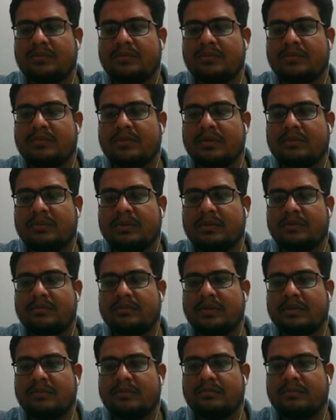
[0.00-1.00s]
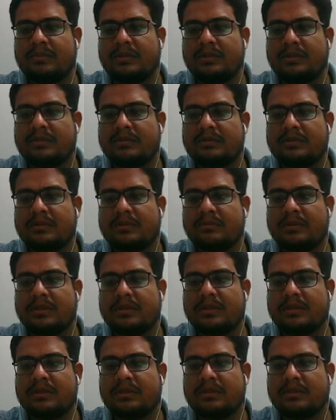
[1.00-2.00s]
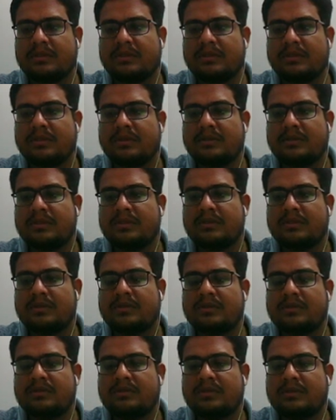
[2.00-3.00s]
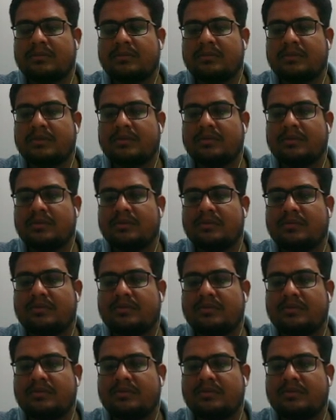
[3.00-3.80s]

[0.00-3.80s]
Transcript: 1 by 5 plus 3 by 10. That will be equal to